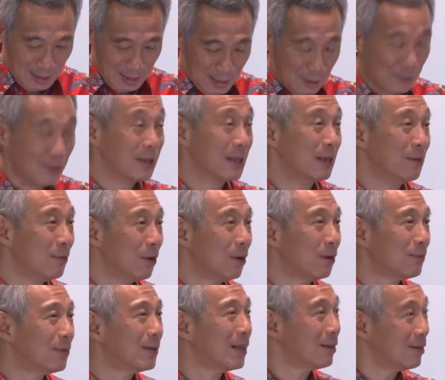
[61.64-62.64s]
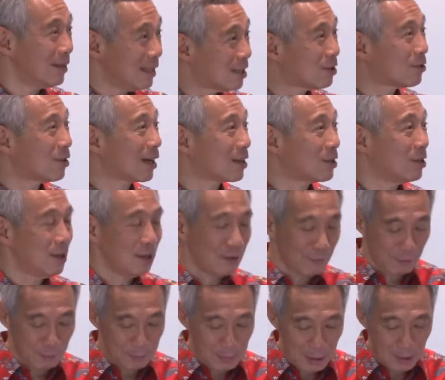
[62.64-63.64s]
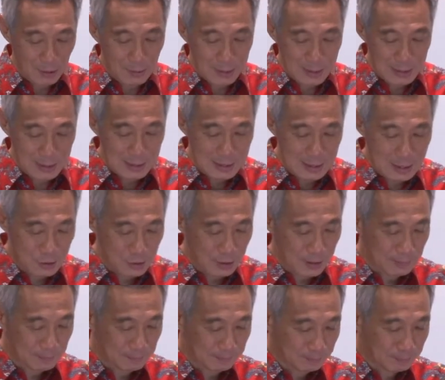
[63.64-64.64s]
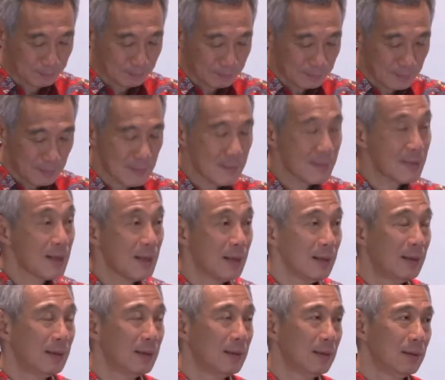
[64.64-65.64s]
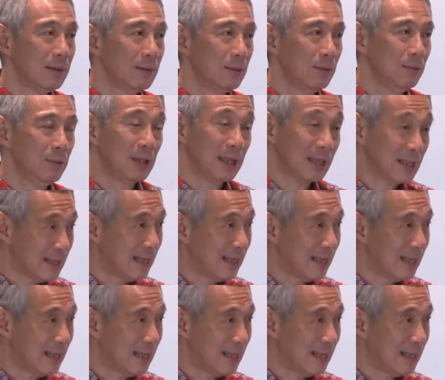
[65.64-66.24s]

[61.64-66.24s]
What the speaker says: I was involved in the restructuring of the power industry, which has